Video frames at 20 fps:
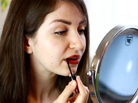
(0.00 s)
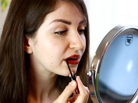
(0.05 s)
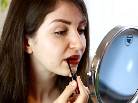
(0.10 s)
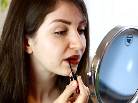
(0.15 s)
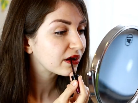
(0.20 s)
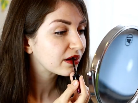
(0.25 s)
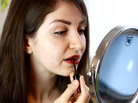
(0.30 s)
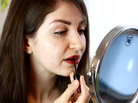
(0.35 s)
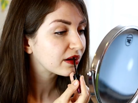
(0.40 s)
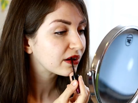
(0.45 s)

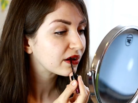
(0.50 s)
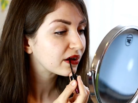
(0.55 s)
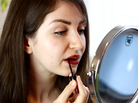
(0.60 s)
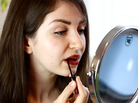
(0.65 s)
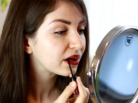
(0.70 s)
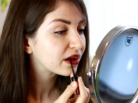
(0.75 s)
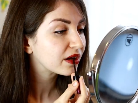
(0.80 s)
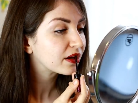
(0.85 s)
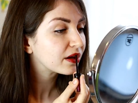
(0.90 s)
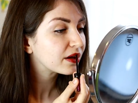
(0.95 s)

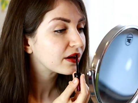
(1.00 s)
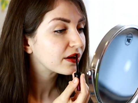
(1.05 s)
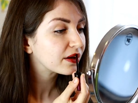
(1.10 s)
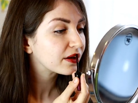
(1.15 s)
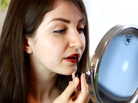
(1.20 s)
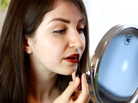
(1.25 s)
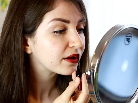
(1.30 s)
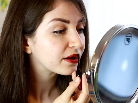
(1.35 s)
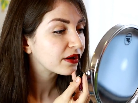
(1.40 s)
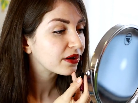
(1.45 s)

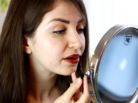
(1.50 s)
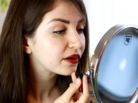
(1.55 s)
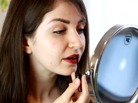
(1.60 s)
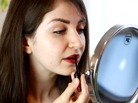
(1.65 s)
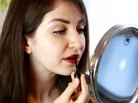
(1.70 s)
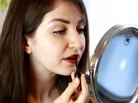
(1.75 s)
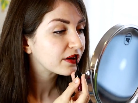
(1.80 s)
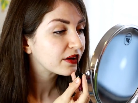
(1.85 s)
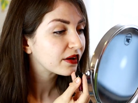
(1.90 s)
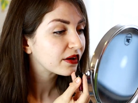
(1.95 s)

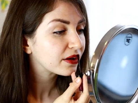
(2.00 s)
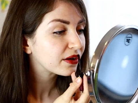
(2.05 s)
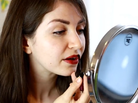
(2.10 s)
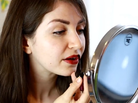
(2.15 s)
Nothing is said.